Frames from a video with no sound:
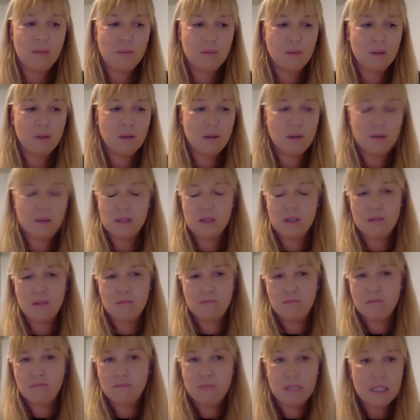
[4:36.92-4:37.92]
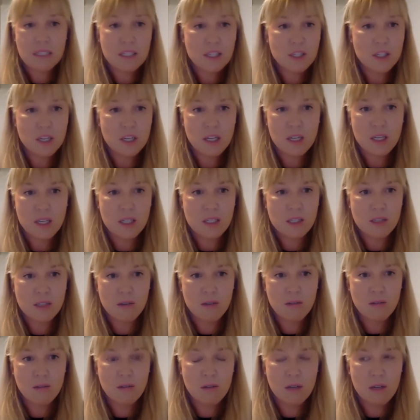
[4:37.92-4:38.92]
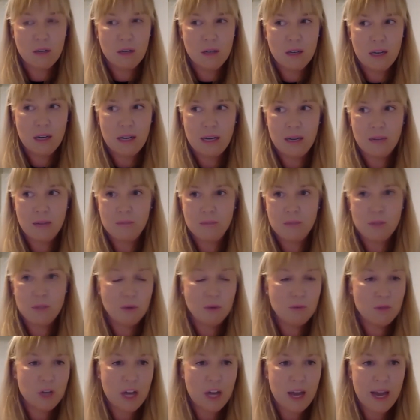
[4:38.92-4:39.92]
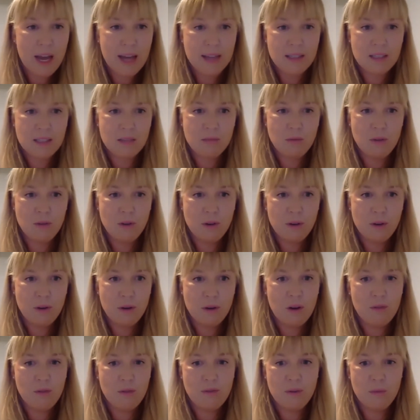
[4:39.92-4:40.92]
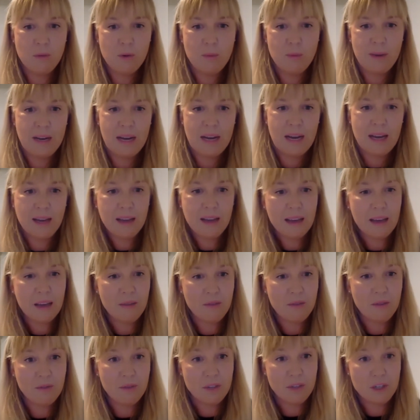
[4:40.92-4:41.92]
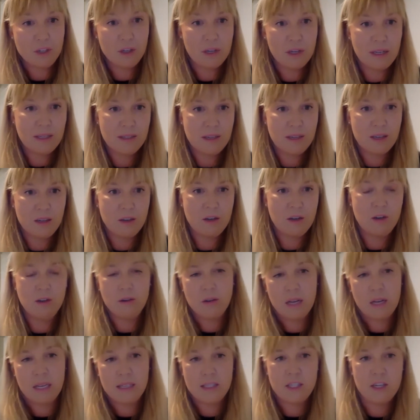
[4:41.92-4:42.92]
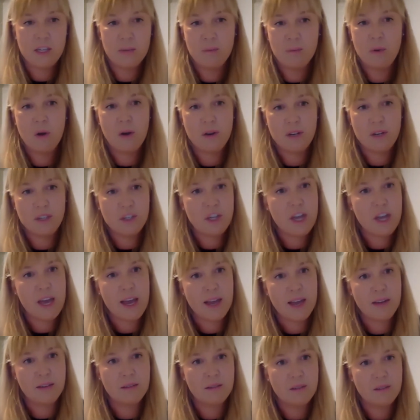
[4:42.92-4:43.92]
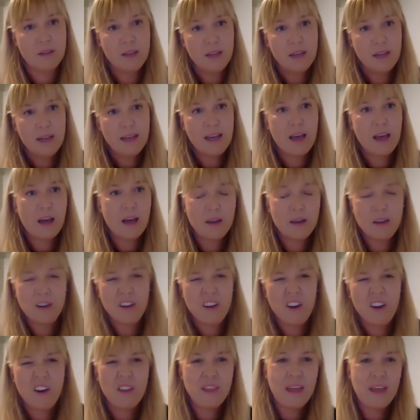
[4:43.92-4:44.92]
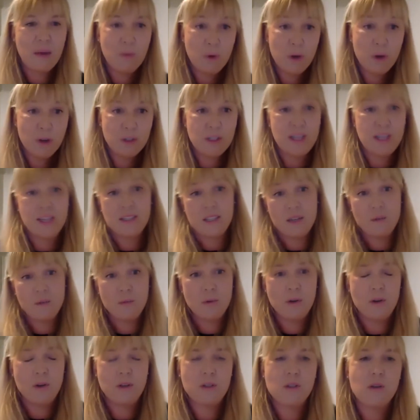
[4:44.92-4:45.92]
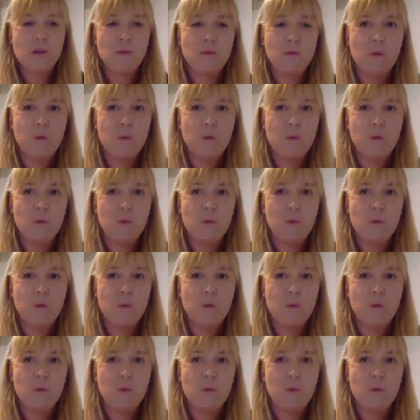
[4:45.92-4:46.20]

constant messages or Zoom chats. Often we'll be like, hey, have you finished your lesson? Let's jump on and chat, and oh, that worked, that didn't work. So